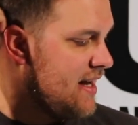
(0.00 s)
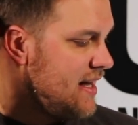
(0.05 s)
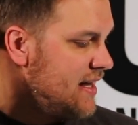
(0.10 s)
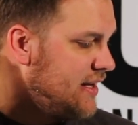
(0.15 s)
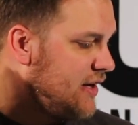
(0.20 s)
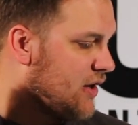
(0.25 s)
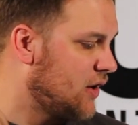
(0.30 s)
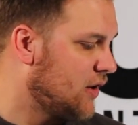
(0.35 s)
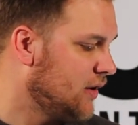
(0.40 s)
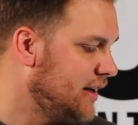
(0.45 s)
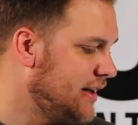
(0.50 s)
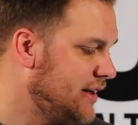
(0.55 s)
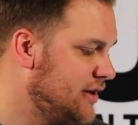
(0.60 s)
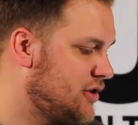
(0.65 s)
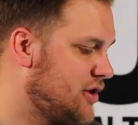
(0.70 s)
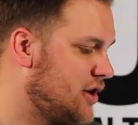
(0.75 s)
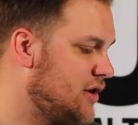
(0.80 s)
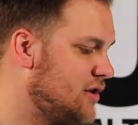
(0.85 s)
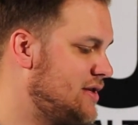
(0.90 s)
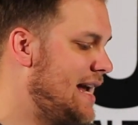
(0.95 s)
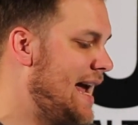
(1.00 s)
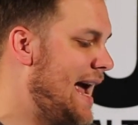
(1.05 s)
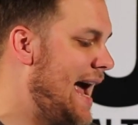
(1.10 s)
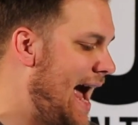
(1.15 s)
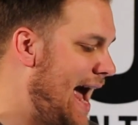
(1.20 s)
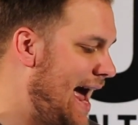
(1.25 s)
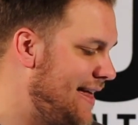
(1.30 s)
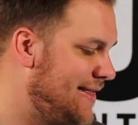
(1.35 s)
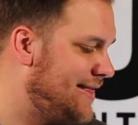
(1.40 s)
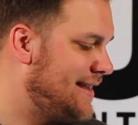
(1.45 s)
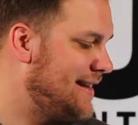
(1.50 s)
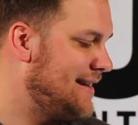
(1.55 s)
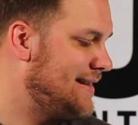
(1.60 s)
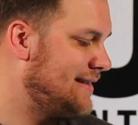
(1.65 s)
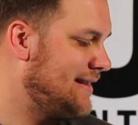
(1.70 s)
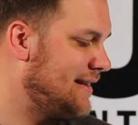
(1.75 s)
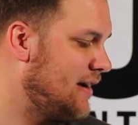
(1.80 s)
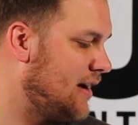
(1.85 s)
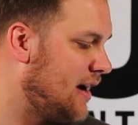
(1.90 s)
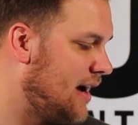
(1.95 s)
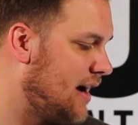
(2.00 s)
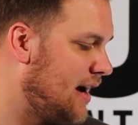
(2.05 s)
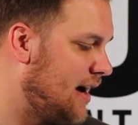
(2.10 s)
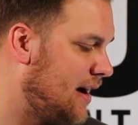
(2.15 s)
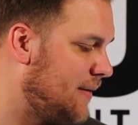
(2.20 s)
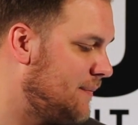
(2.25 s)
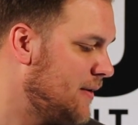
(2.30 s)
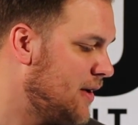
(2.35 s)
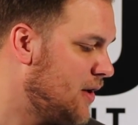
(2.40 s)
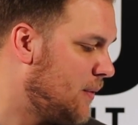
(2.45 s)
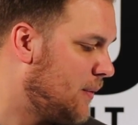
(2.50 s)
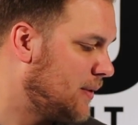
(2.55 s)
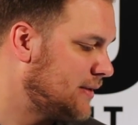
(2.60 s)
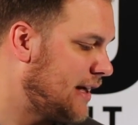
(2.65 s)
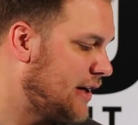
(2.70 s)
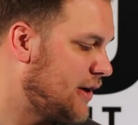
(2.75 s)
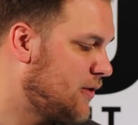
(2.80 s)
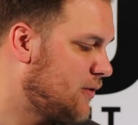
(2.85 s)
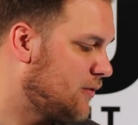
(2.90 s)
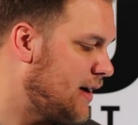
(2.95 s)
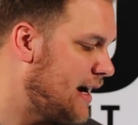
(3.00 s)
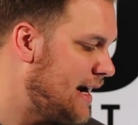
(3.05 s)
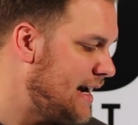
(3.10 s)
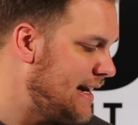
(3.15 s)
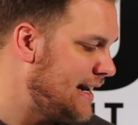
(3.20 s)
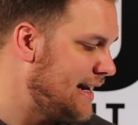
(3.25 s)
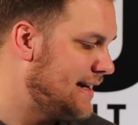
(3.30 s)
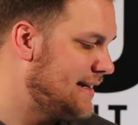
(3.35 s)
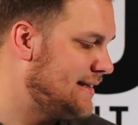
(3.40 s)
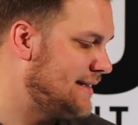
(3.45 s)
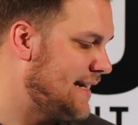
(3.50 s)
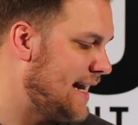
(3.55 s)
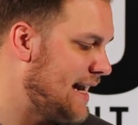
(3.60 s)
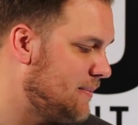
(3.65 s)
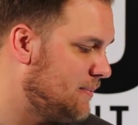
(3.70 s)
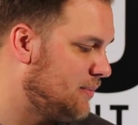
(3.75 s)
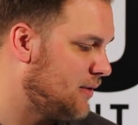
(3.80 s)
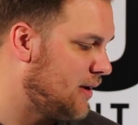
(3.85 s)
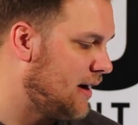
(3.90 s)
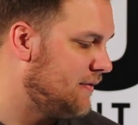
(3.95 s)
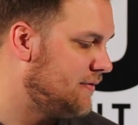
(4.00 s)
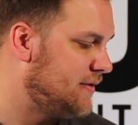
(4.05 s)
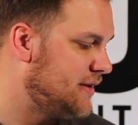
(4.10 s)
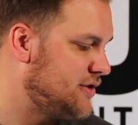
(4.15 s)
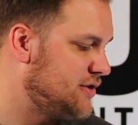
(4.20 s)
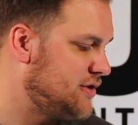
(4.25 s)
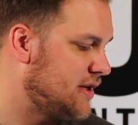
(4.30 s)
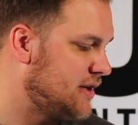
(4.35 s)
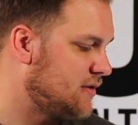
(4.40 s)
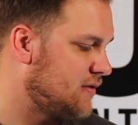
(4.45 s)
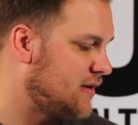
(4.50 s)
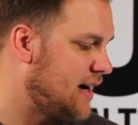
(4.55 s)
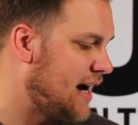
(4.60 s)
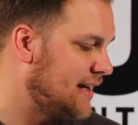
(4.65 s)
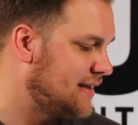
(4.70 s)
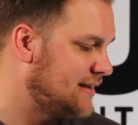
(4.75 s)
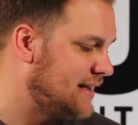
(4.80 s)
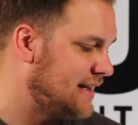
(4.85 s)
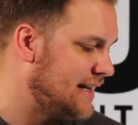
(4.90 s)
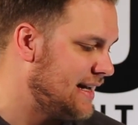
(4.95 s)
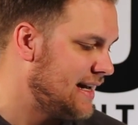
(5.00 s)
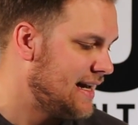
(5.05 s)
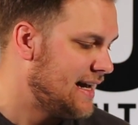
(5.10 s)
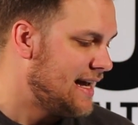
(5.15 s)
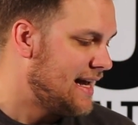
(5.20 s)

The early church had this was a great example of this generosity.